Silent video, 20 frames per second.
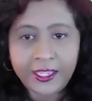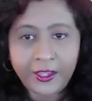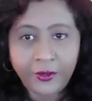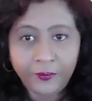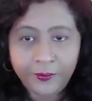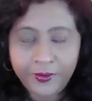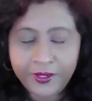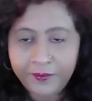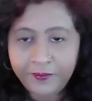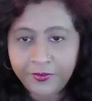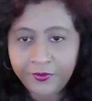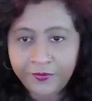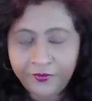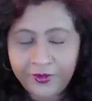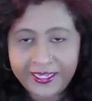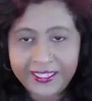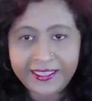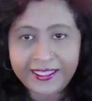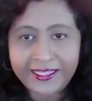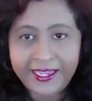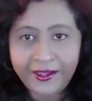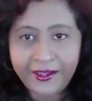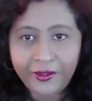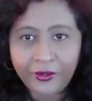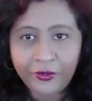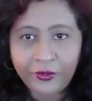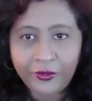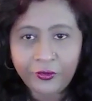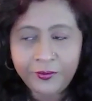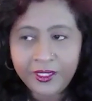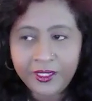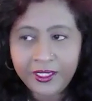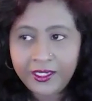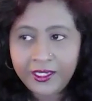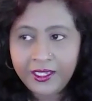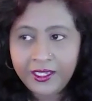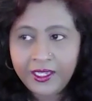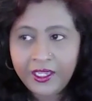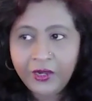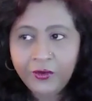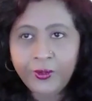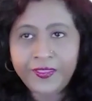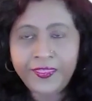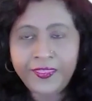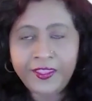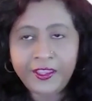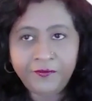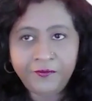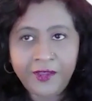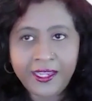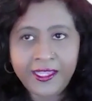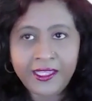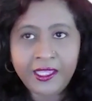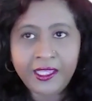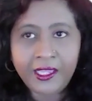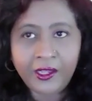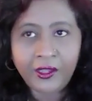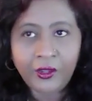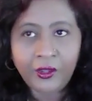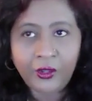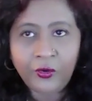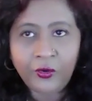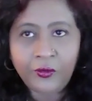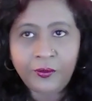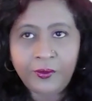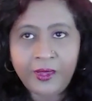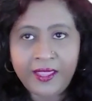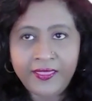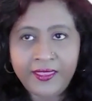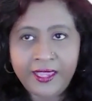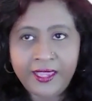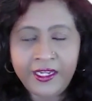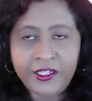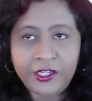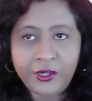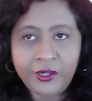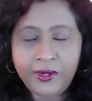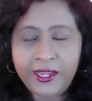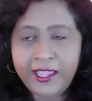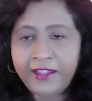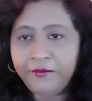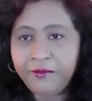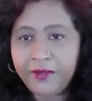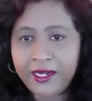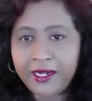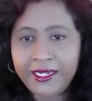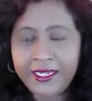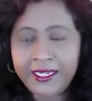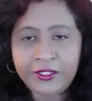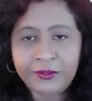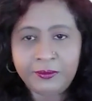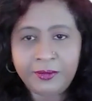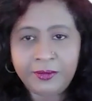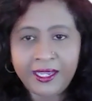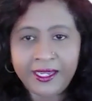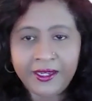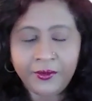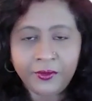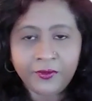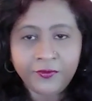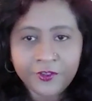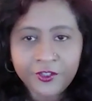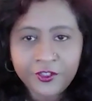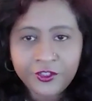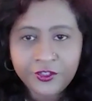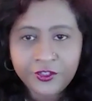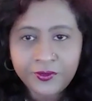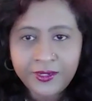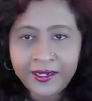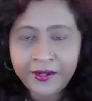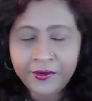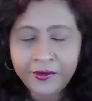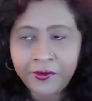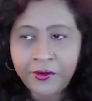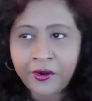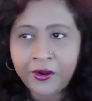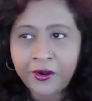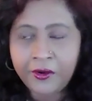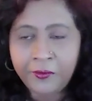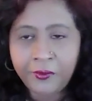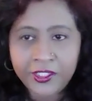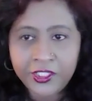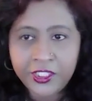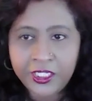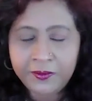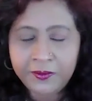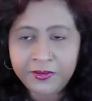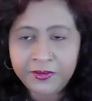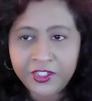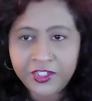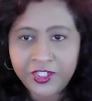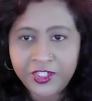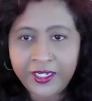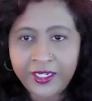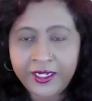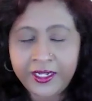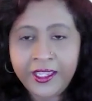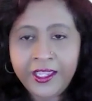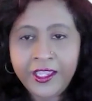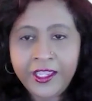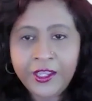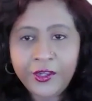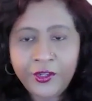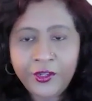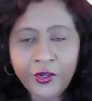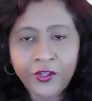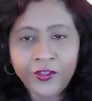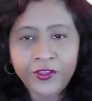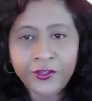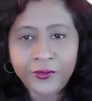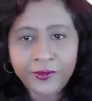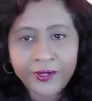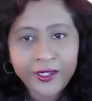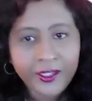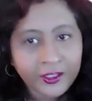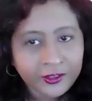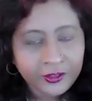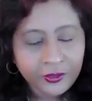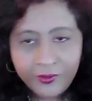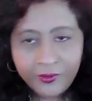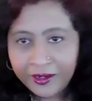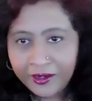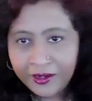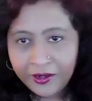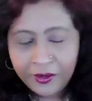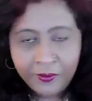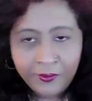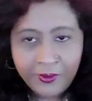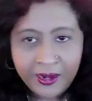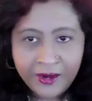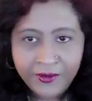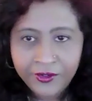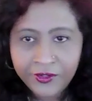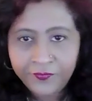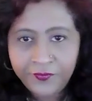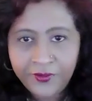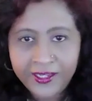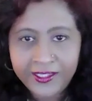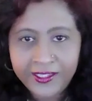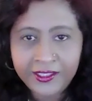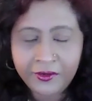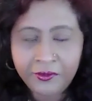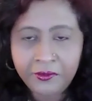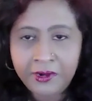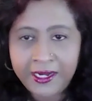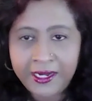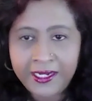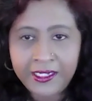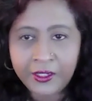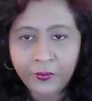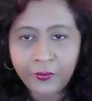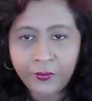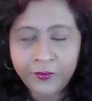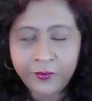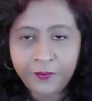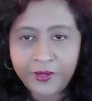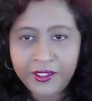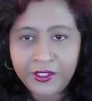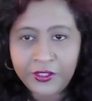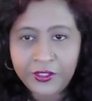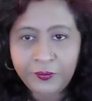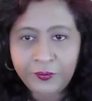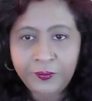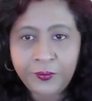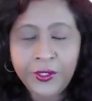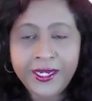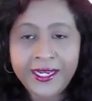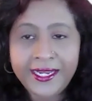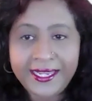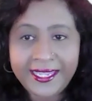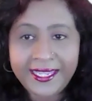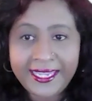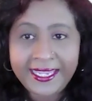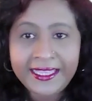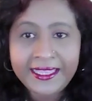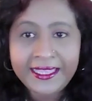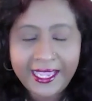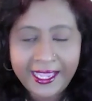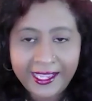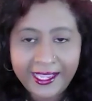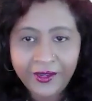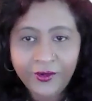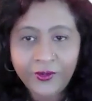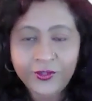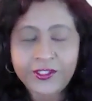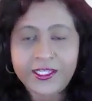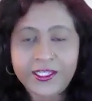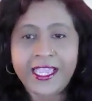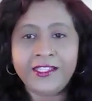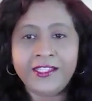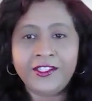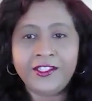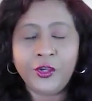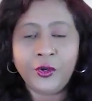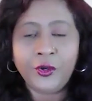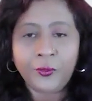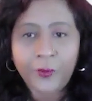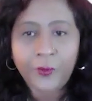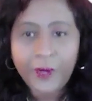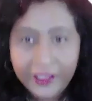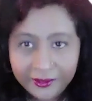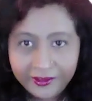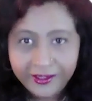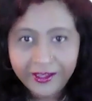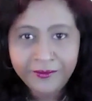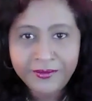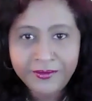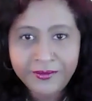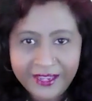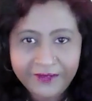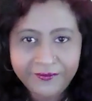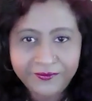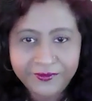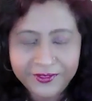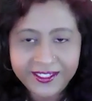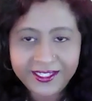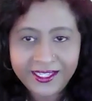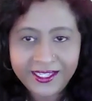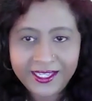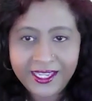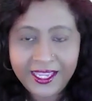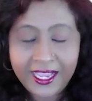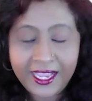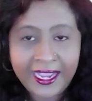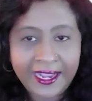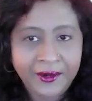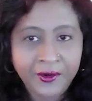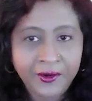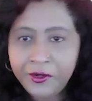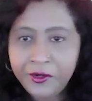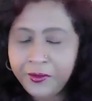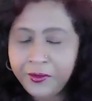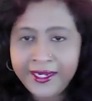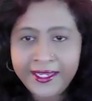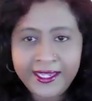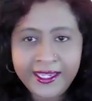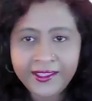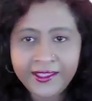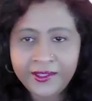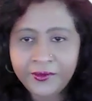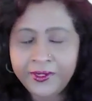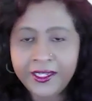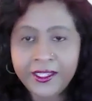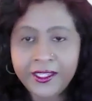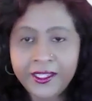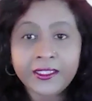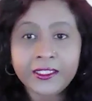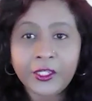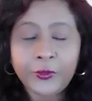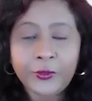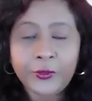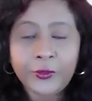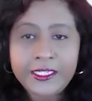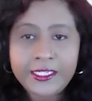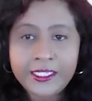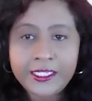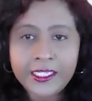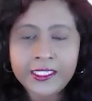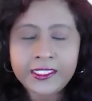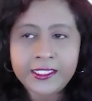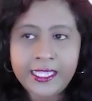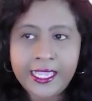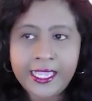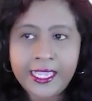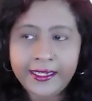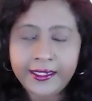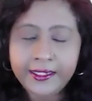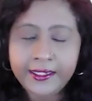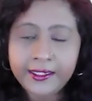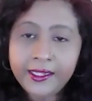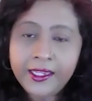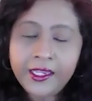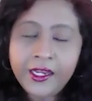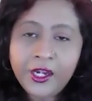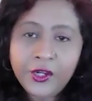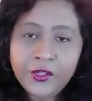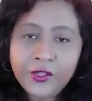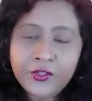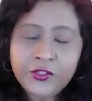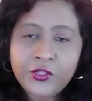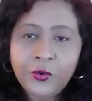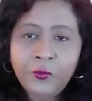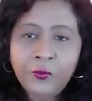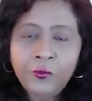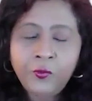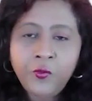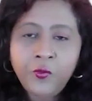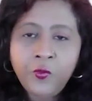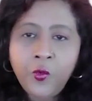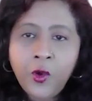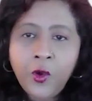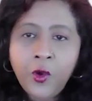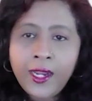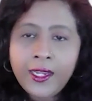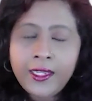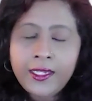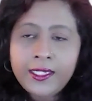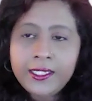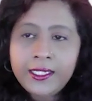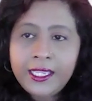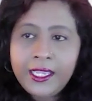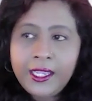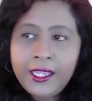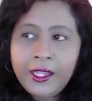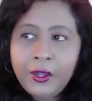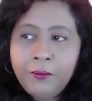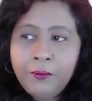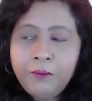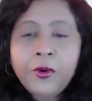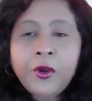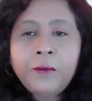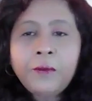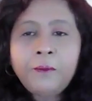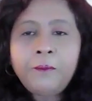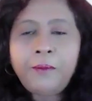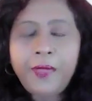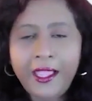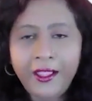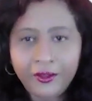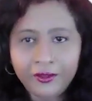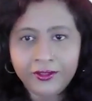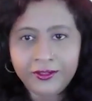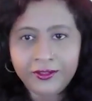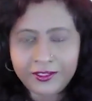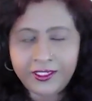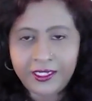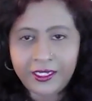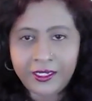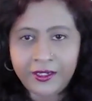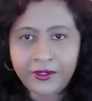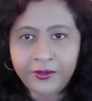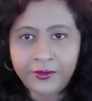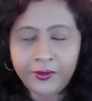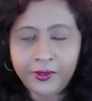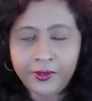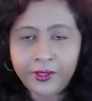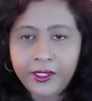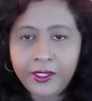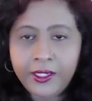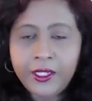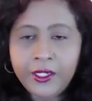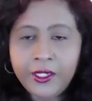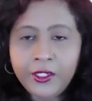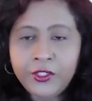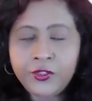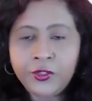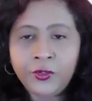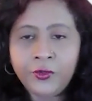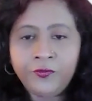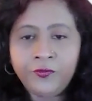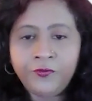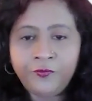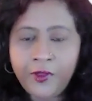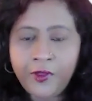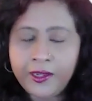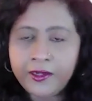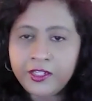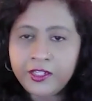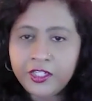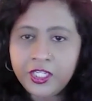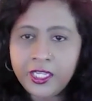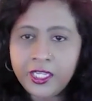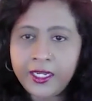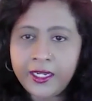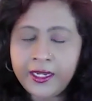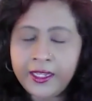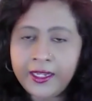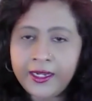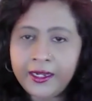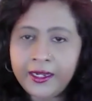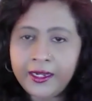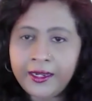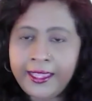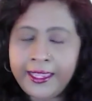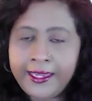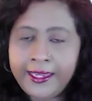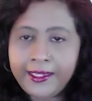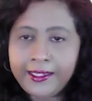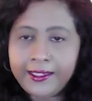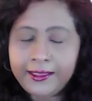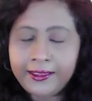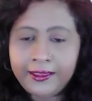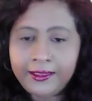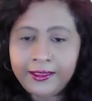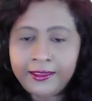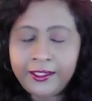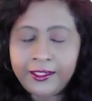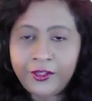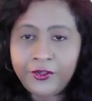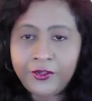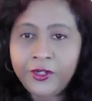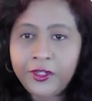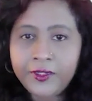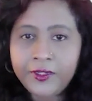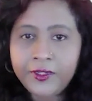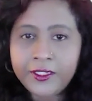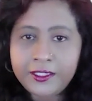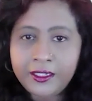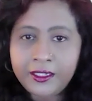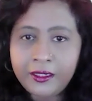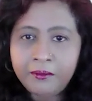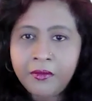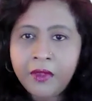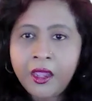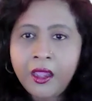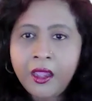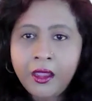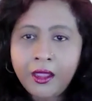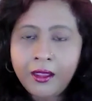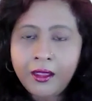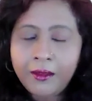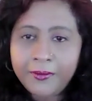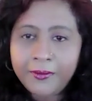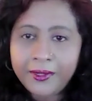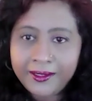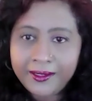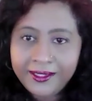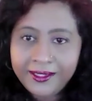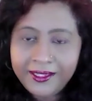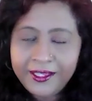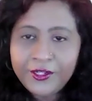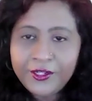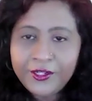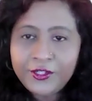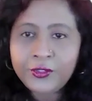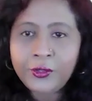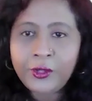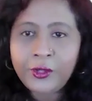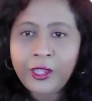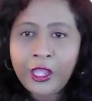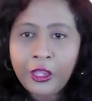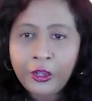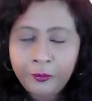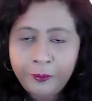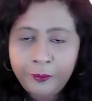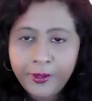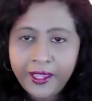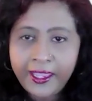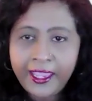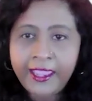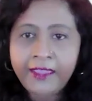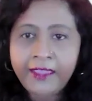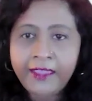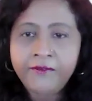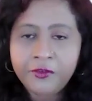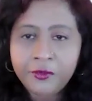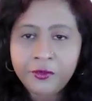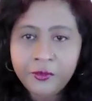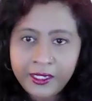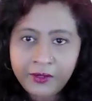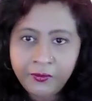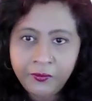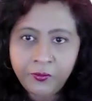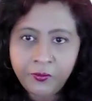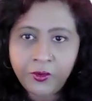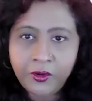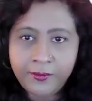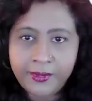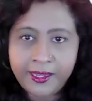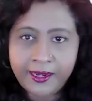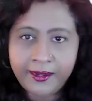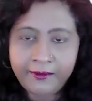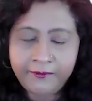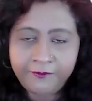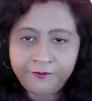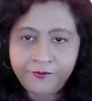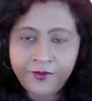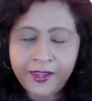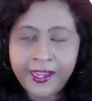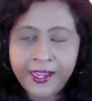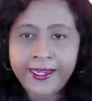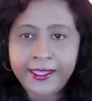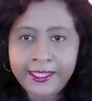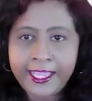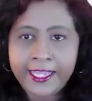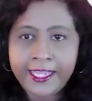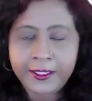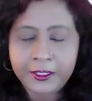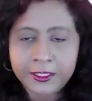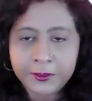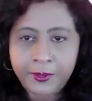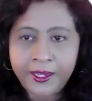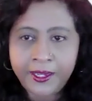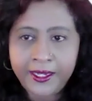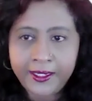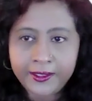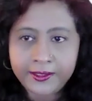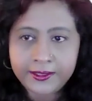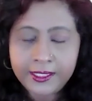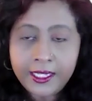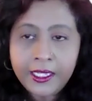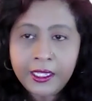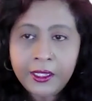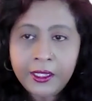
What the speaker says: help people find their home. When they find the home and they don't have money to buy a refrigerator or a washing machine, you're the realtor running around to find the right equipment to put it in the house as your welcome gift. I don't know any other realtor who does that. So what propels you to function like the universal mom to help every woman find that space?